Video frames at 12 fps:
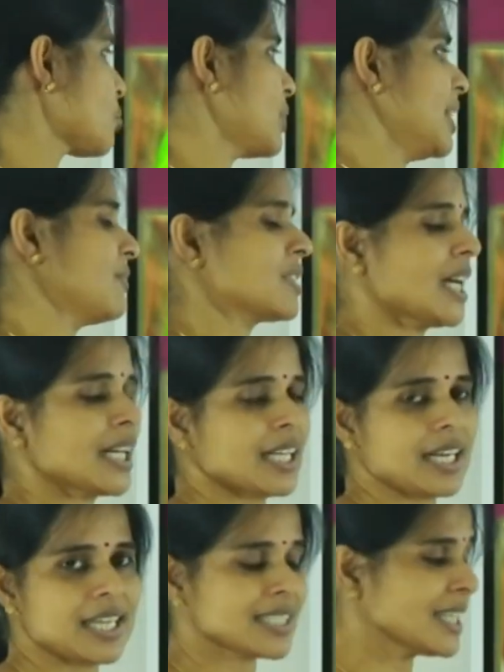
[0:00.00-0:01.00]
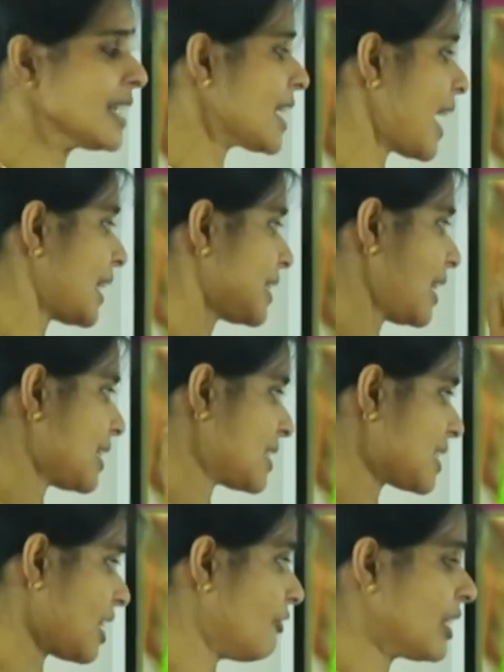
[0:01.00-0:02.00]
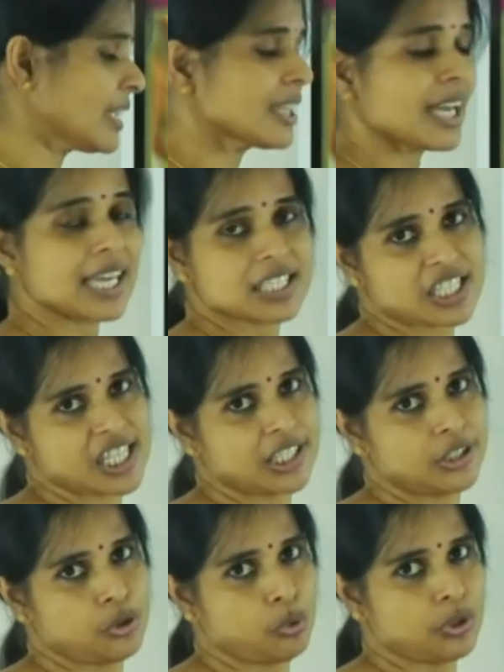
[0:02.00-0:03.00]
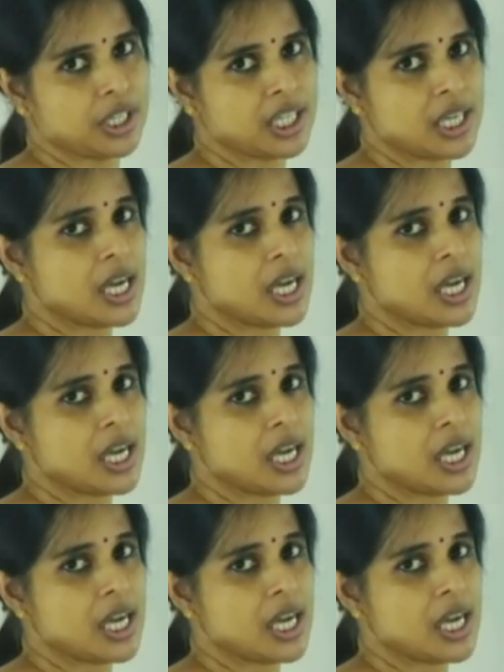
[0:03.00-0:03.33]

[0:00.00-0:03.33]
2 leaves are arising and that is covering the entire node